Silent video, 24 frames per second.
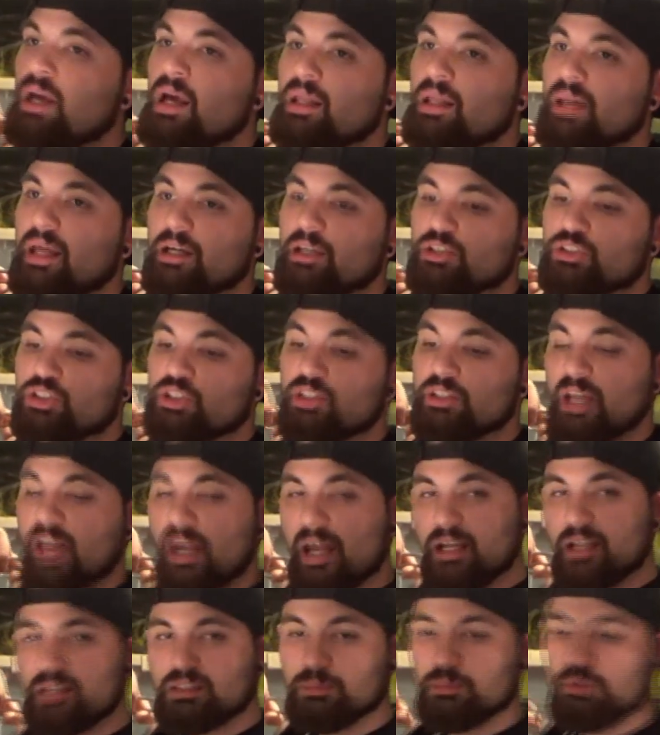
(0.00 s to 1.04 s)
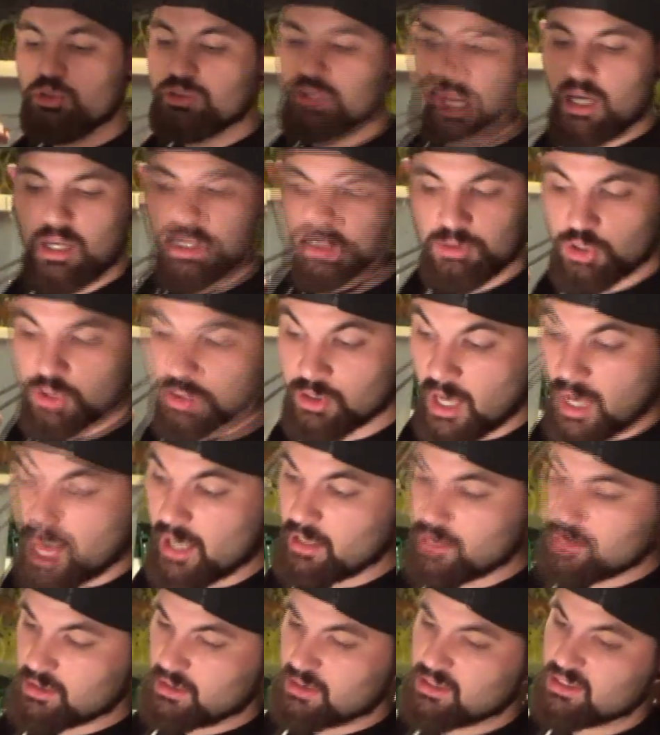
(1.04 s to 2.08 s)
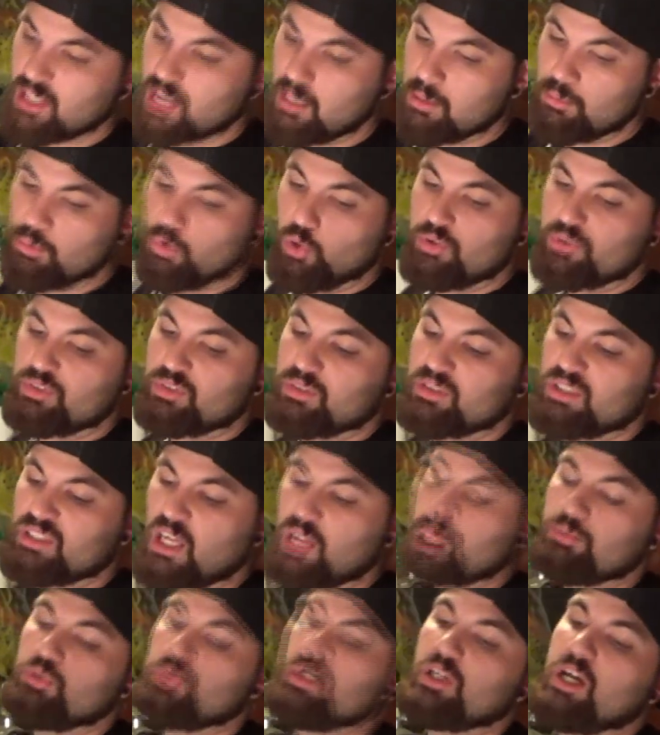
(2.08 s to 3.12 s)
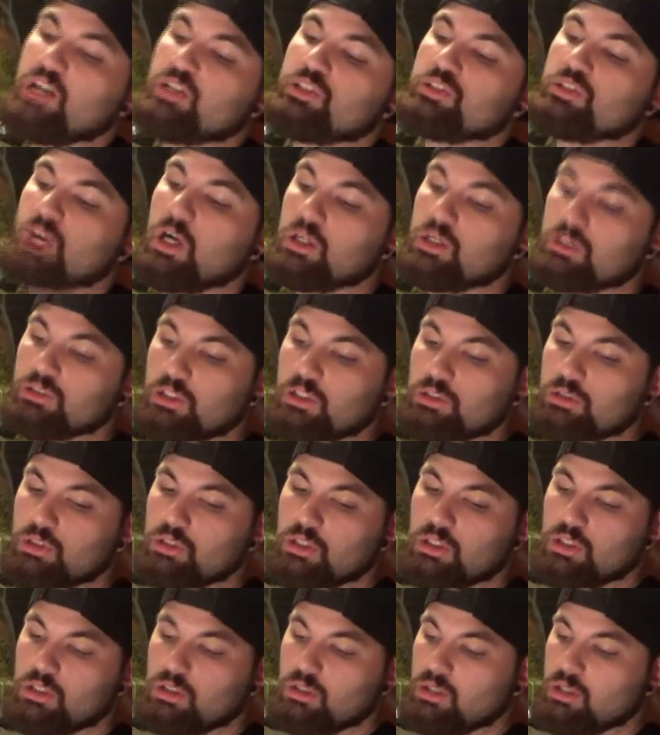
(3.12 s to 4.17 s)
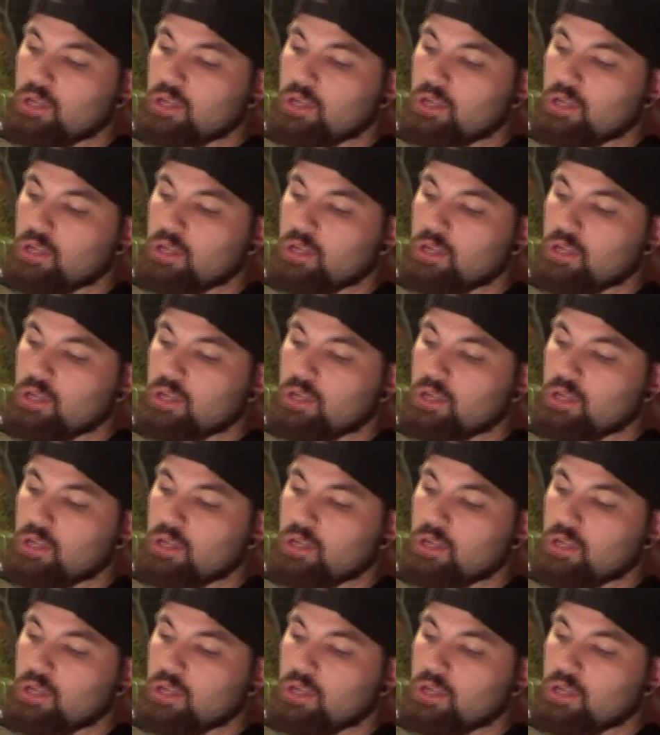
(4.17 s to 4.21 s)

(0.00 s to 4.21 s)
Like genetics and snake morphs and snake mutations are literally